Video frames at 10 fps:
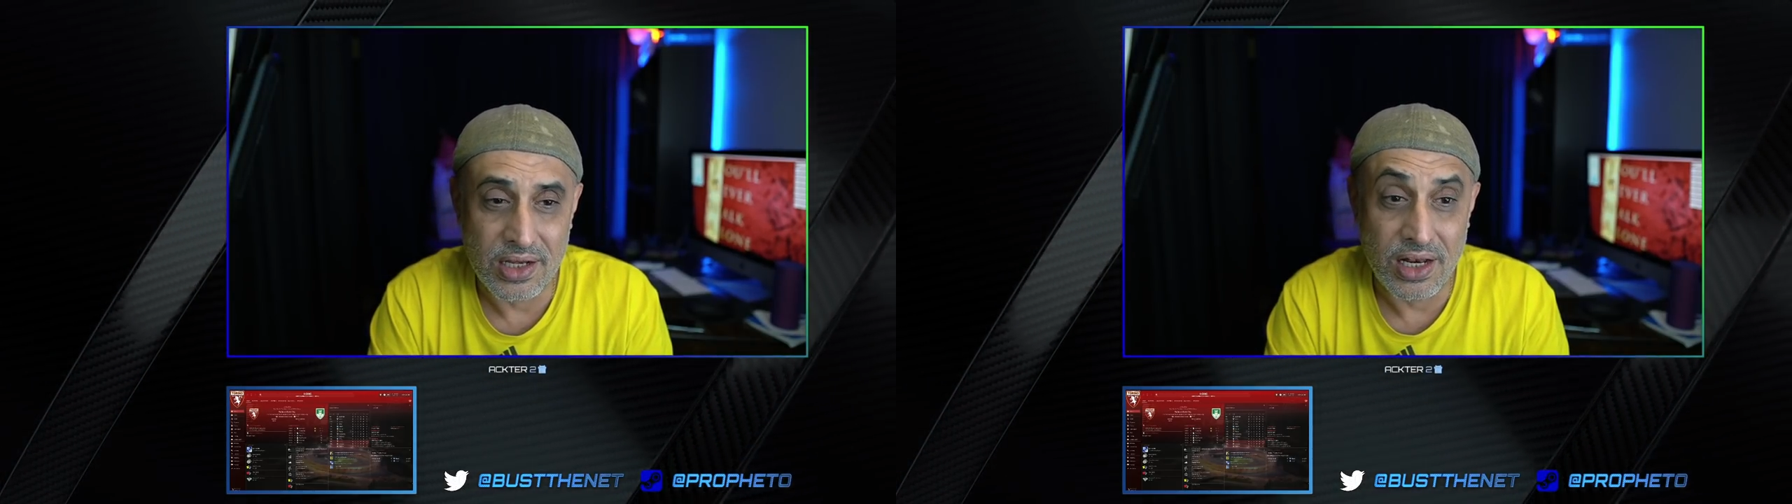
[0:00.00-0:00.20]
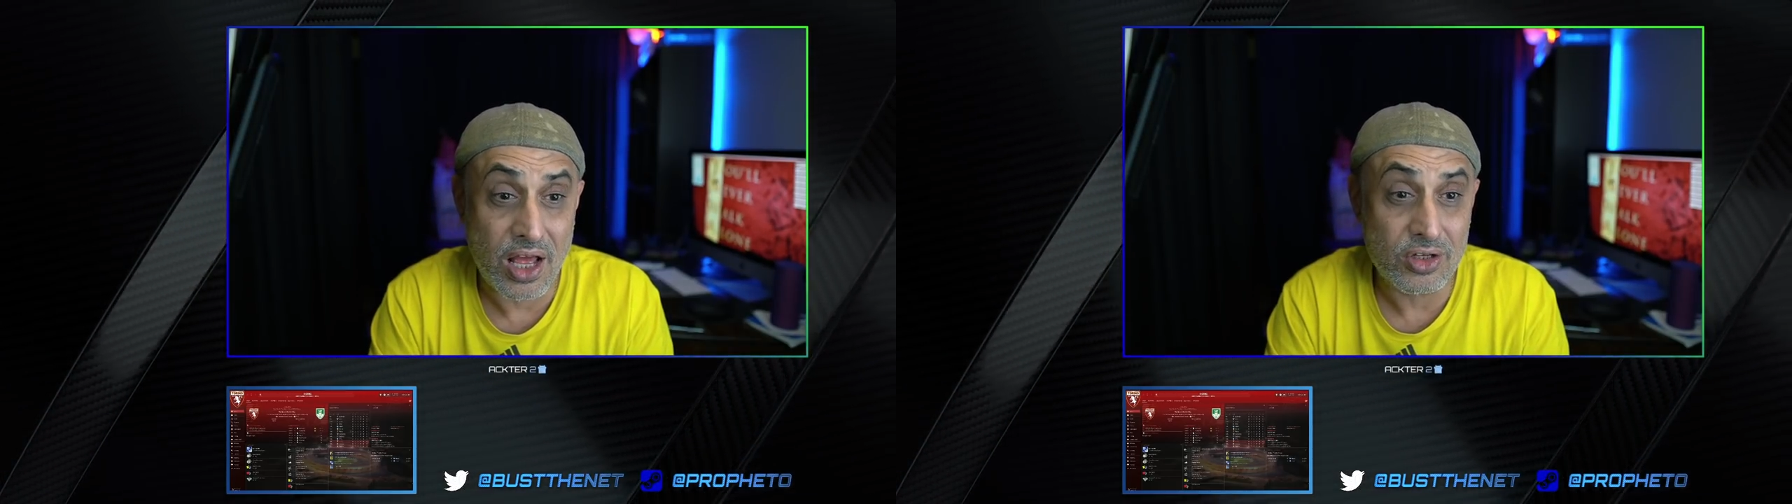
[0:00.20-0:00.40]

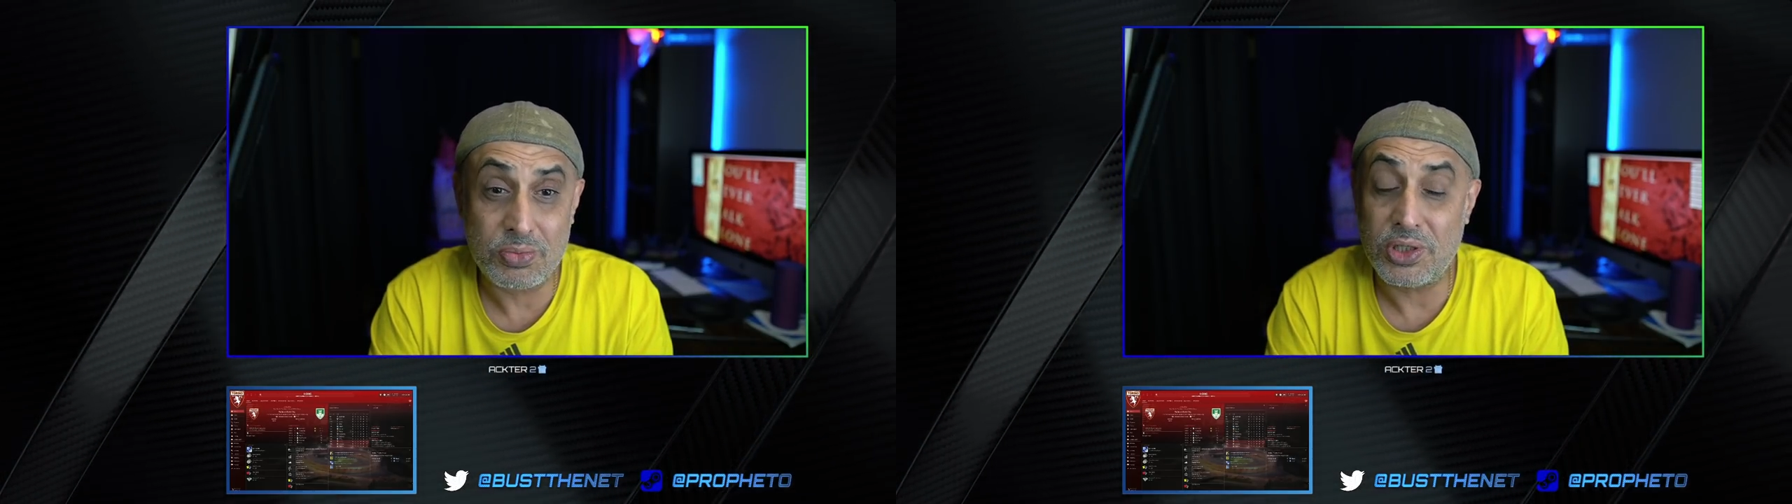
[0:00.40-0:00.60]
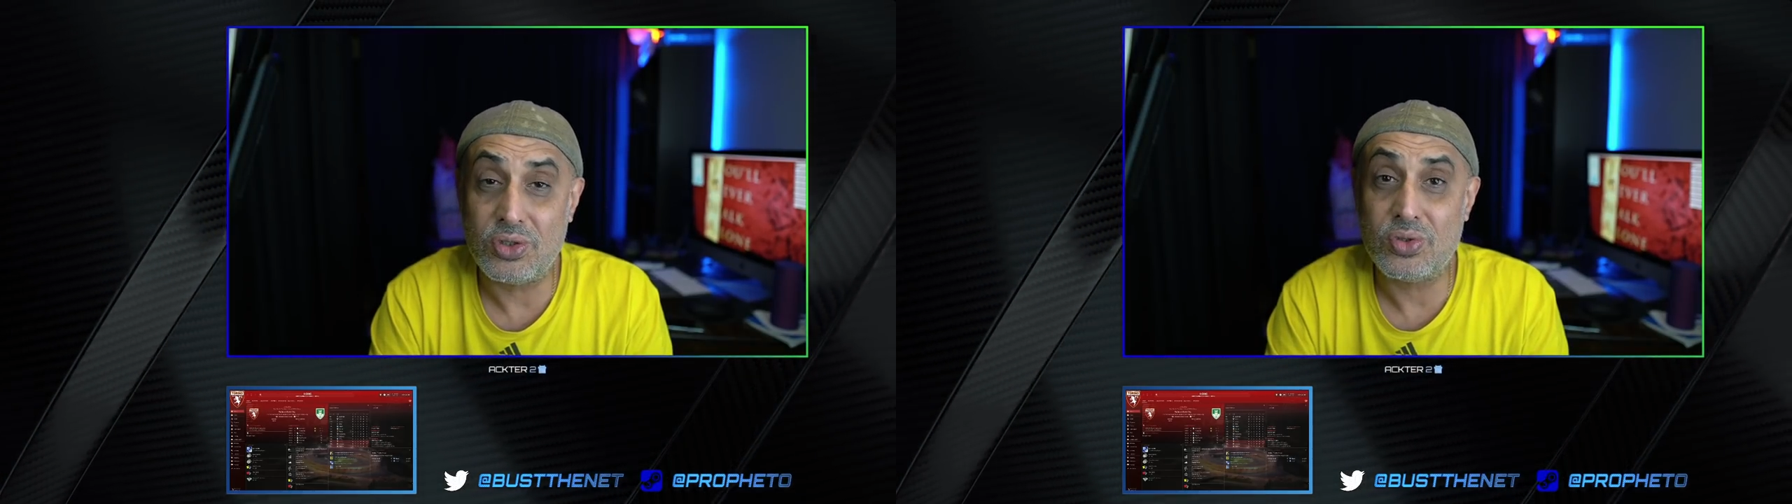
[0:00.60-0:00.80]
allows
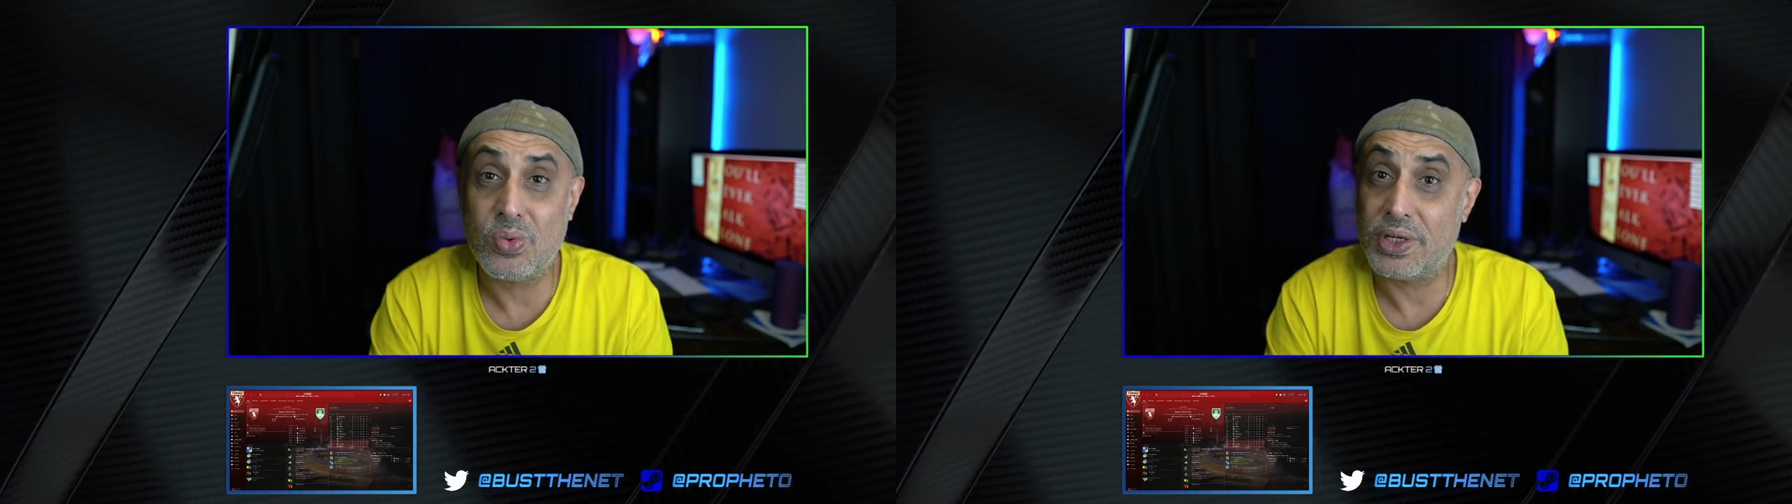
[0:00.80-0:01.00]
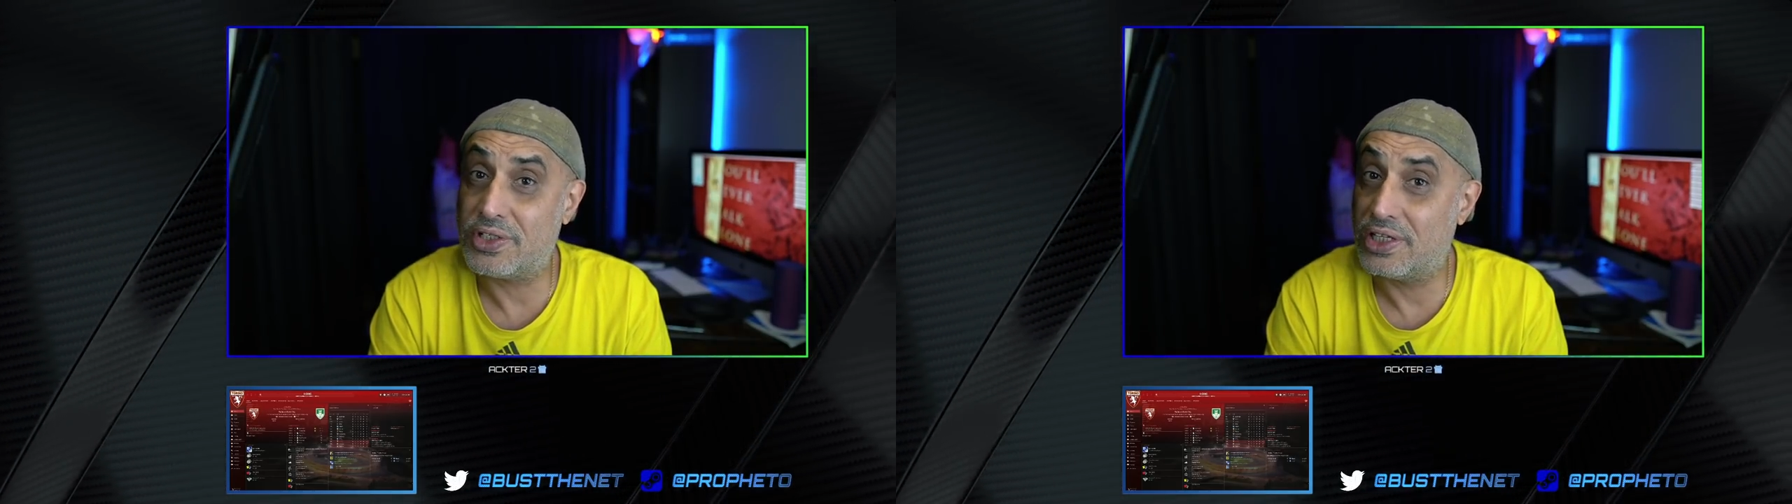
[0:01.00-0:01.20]
me to do
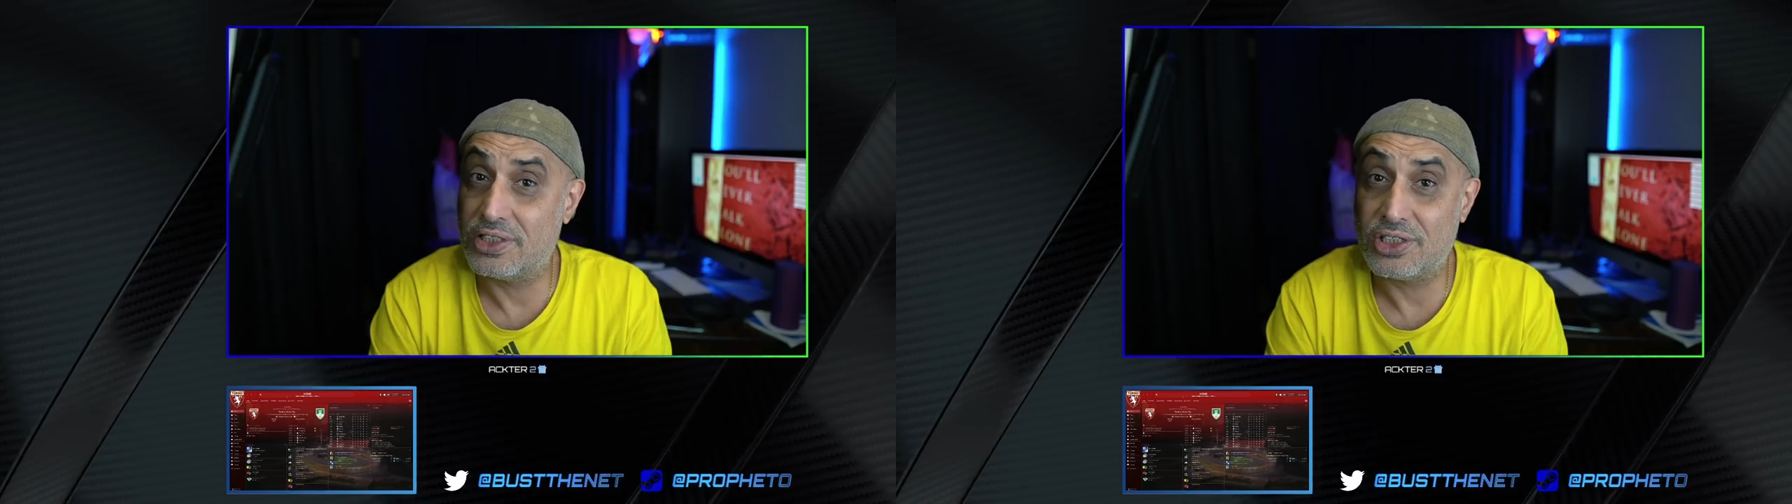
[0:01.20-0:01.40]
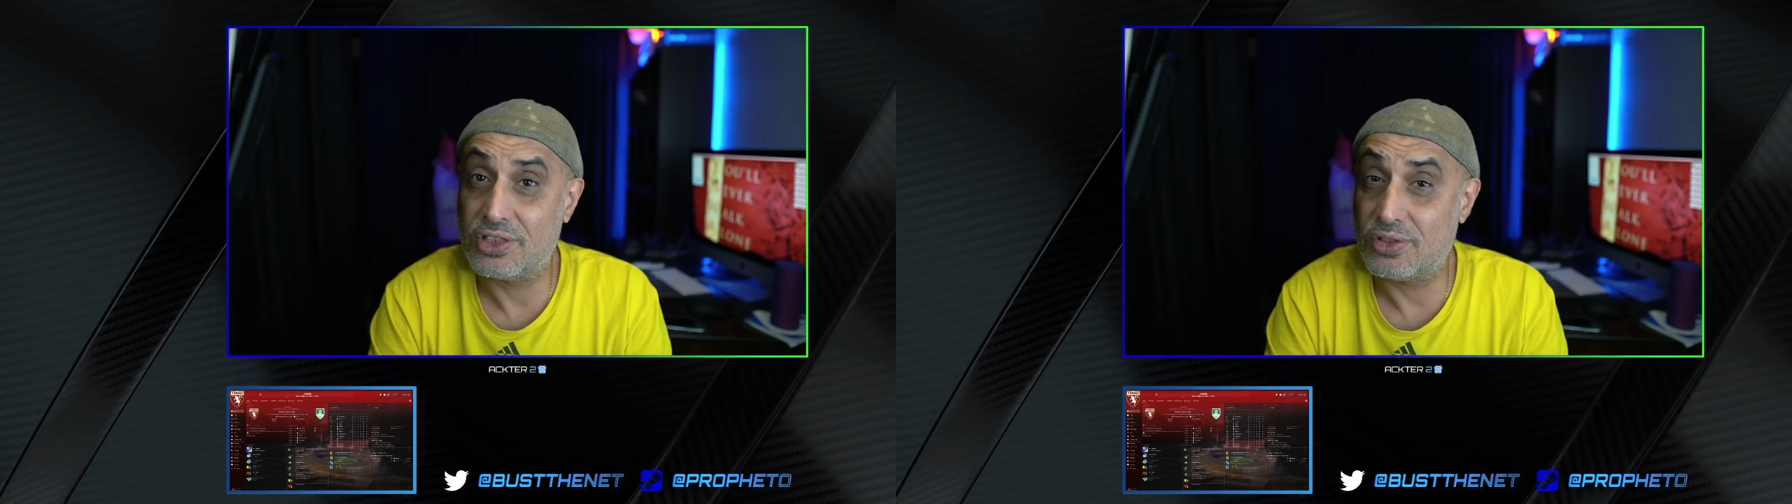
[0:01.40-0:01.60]
quick
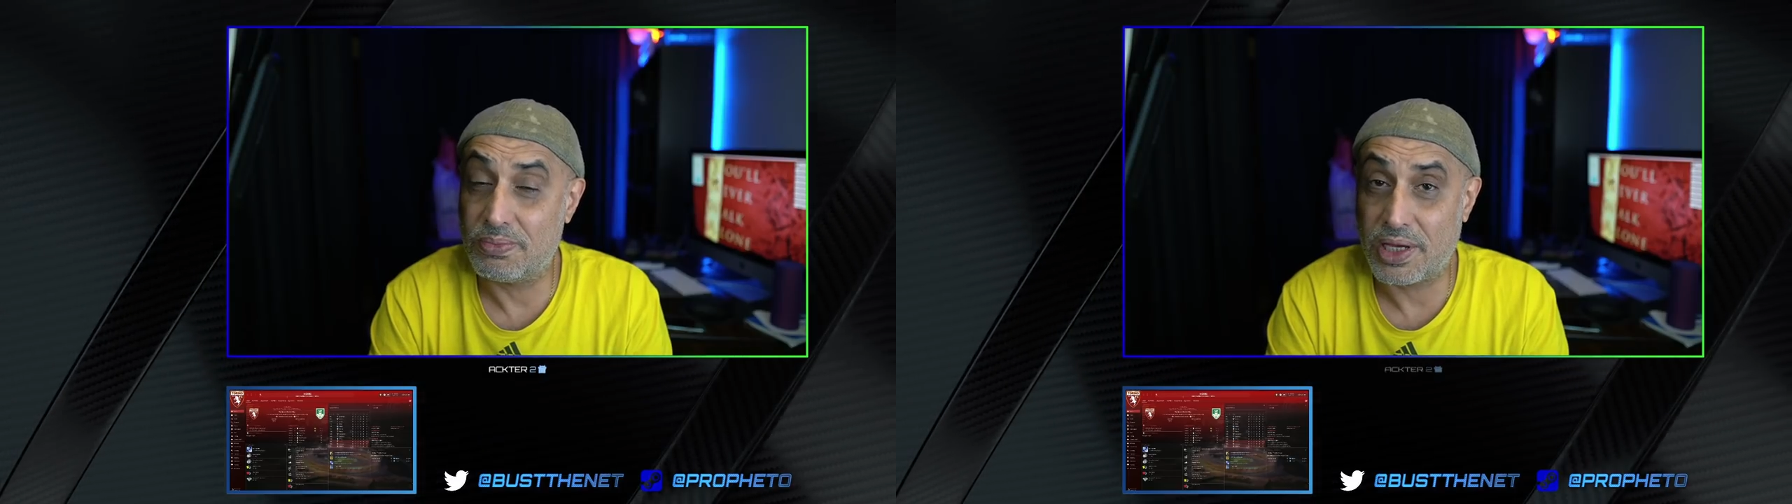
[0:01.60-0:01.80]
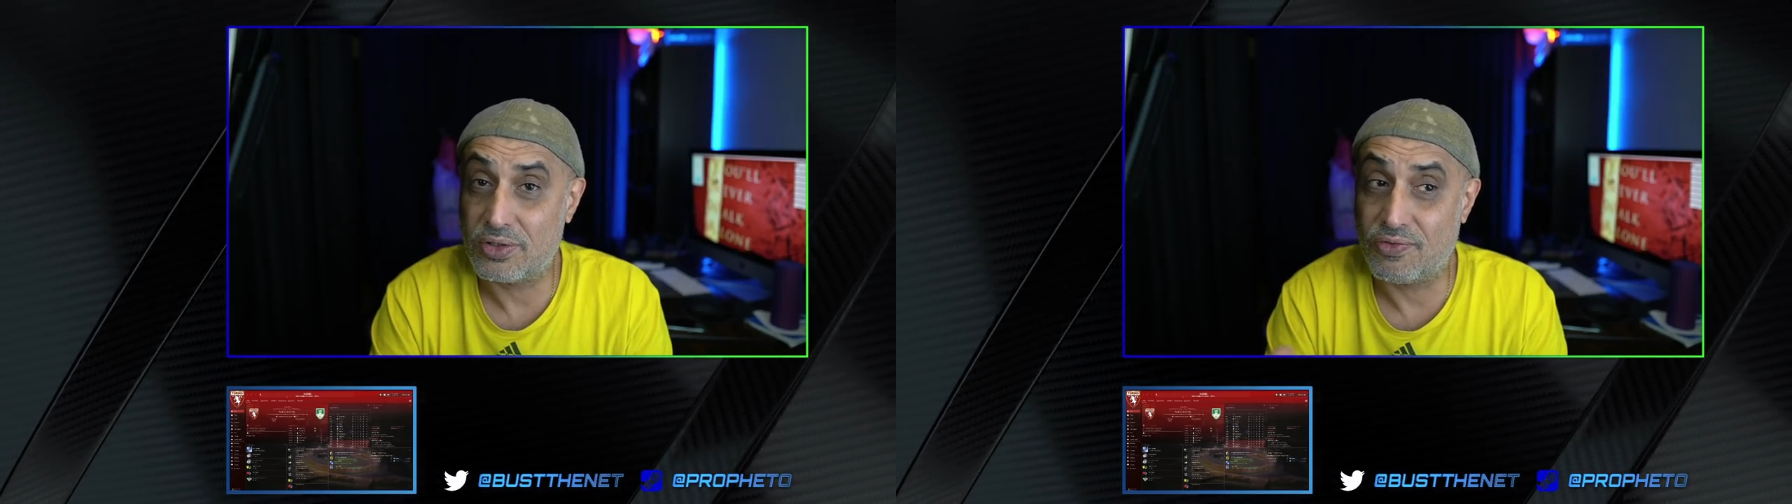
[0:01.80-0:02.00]
transitions from
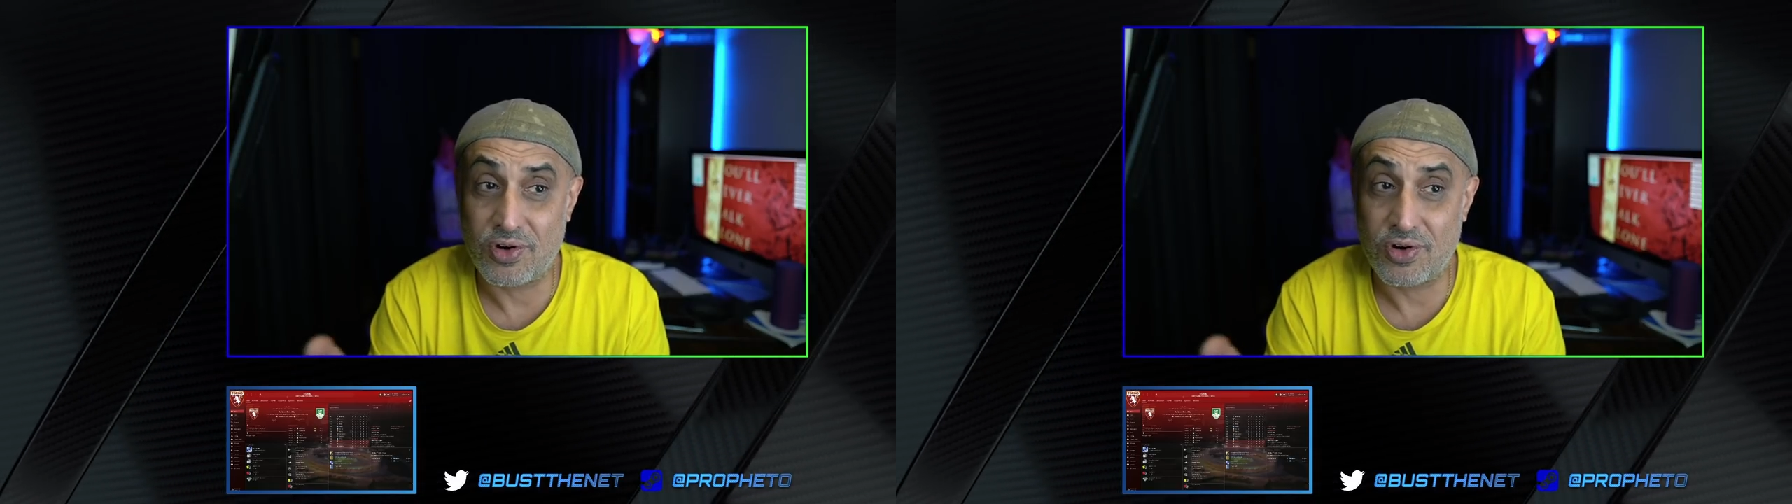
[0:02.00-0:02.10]
back to